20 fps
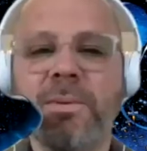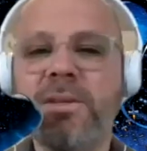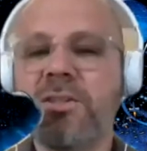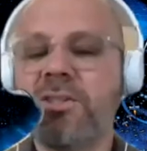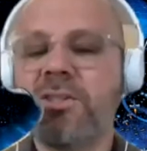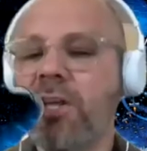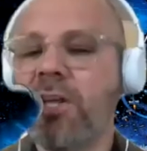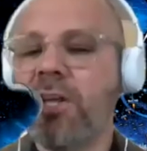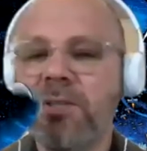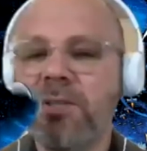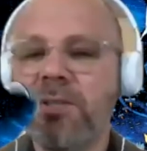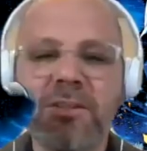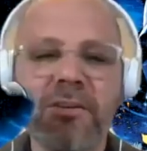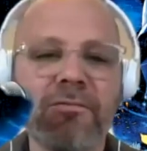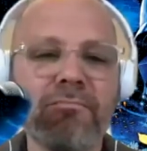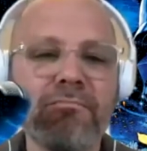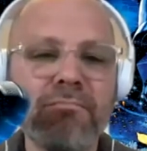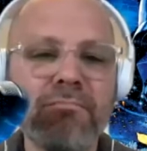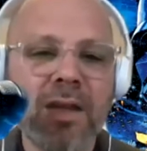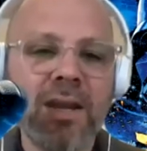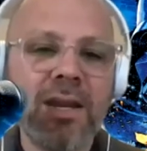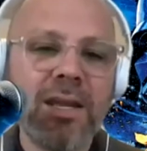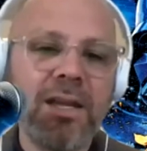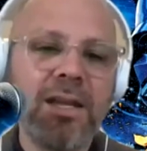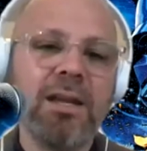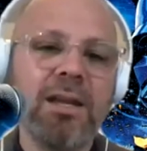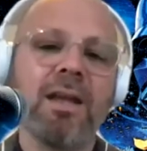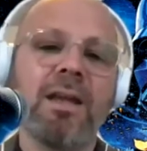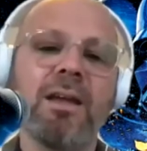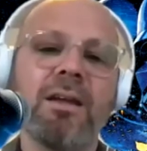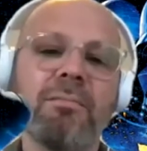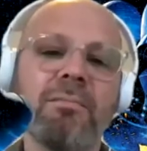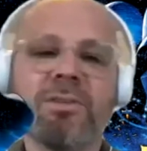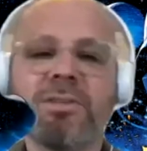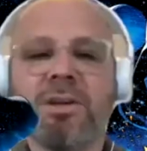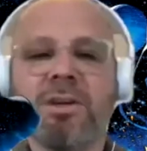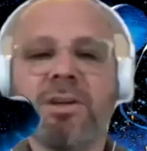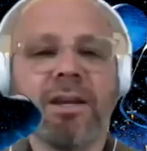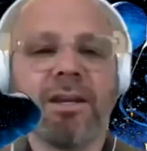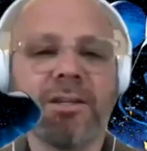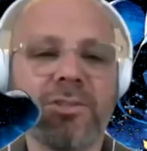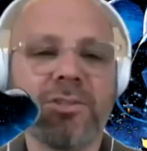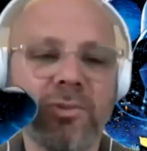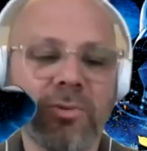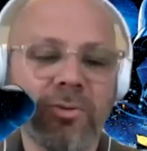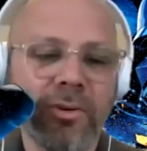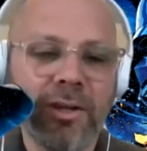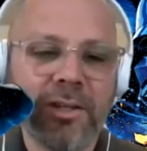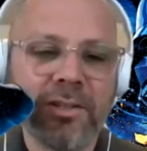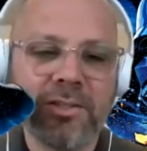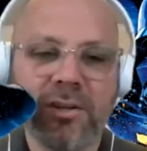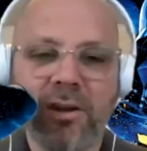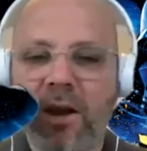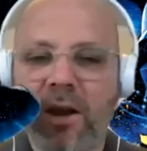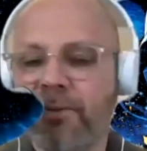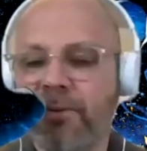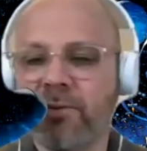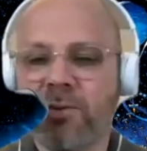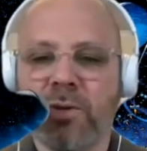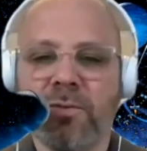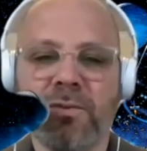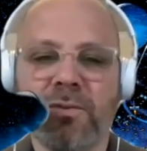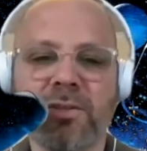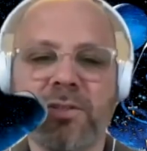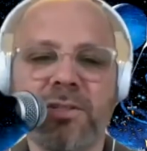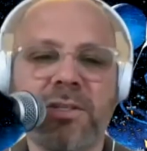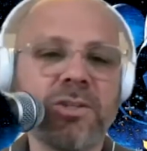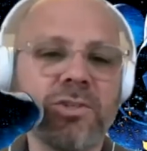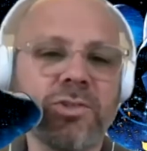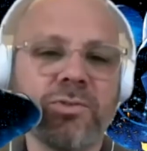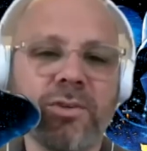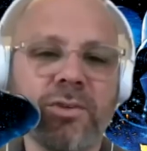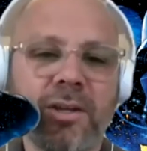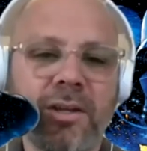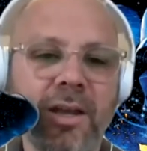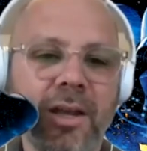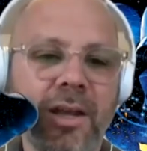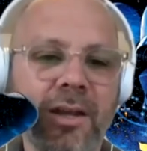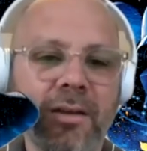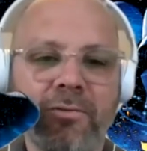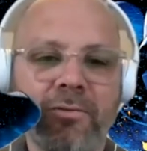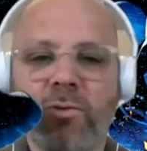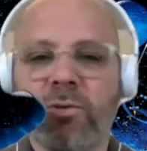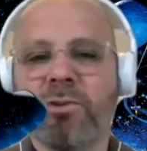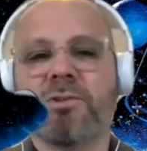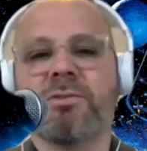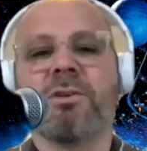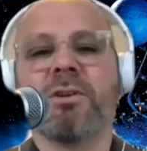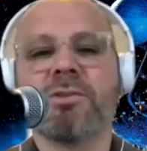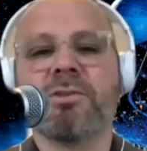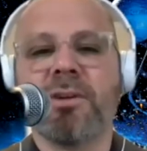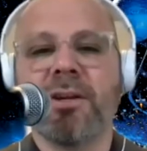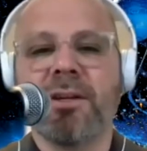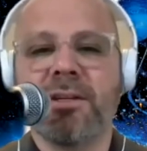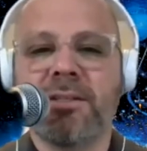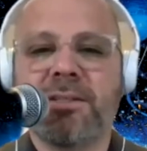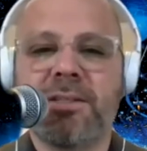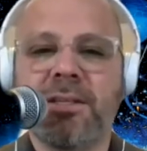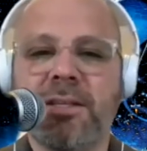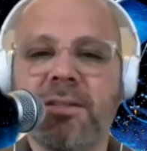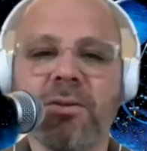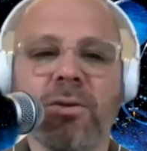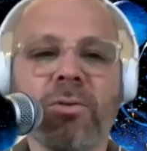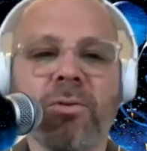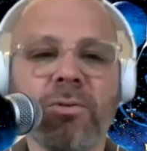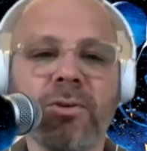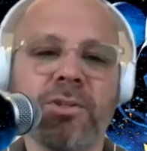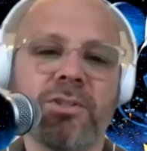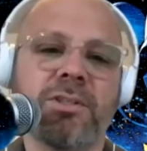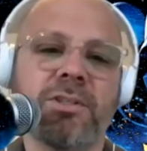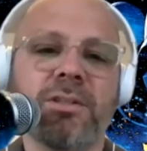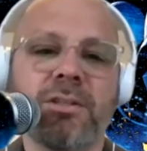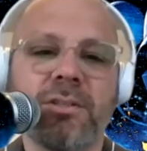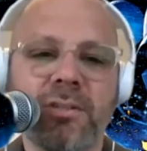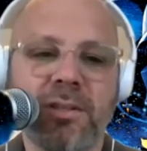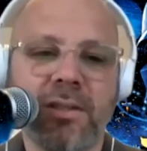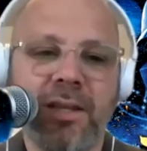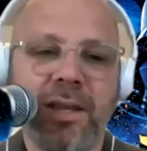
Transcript: subject of many Masonic historians and authors over the century. Of course, they're all trying to seek the origins and the